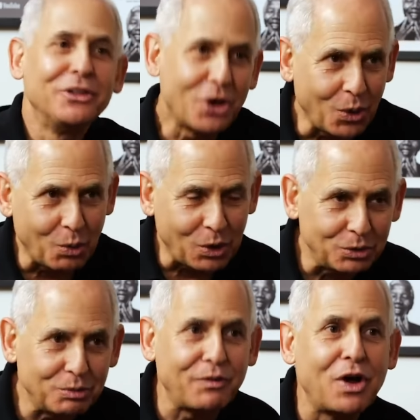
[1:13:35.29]
the whole
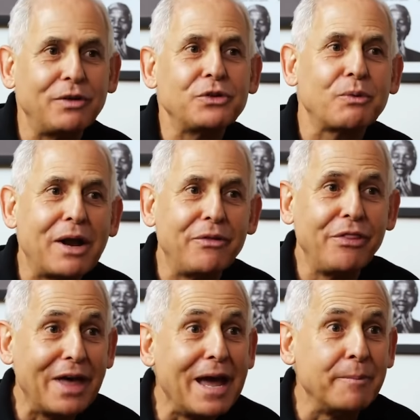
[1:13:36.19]
world revolves
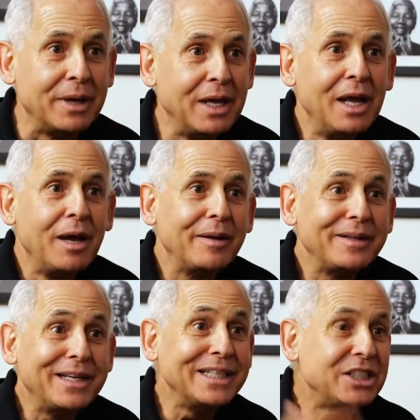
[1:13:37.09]
around them.
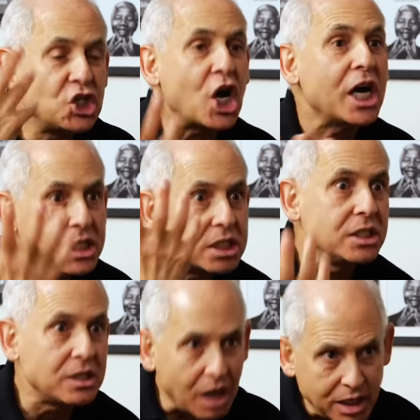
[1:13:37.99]
it, just